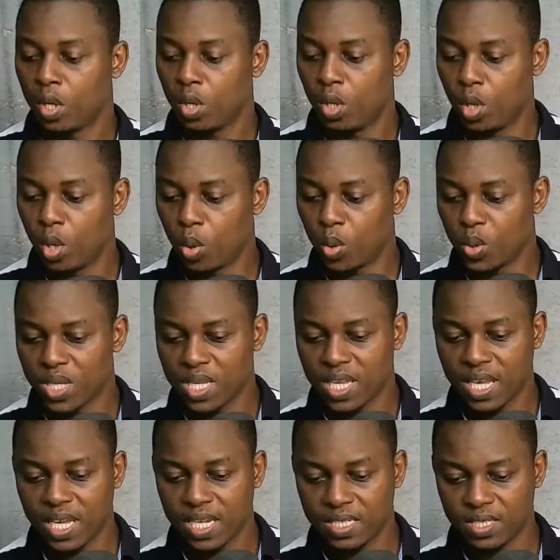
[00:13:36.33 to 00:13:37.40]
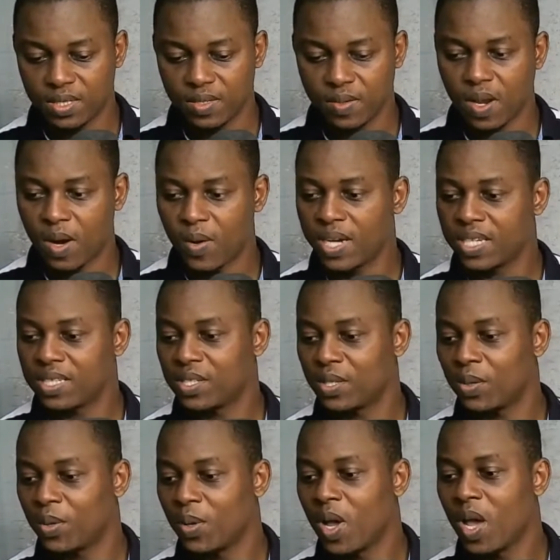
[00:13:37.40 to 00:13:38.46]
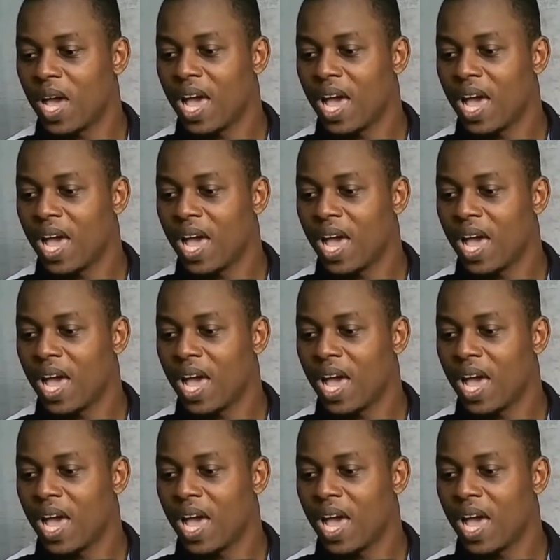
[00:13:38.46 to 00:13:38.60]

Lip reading: location. All right. So,